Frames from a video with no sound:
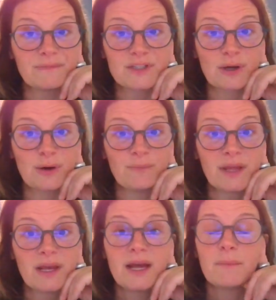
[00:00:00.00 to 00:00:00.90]
So
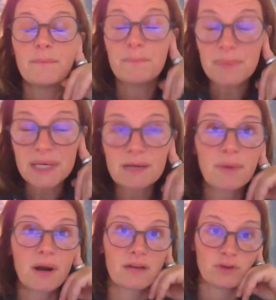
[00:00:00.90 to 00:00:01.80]
be a
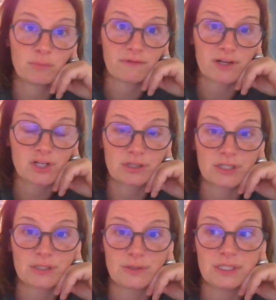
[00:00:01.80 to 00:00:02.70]
part of your professional
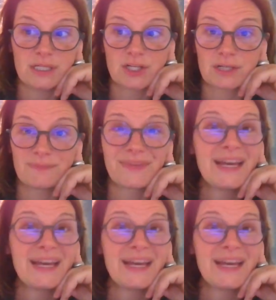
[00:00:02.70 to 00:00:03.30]
association.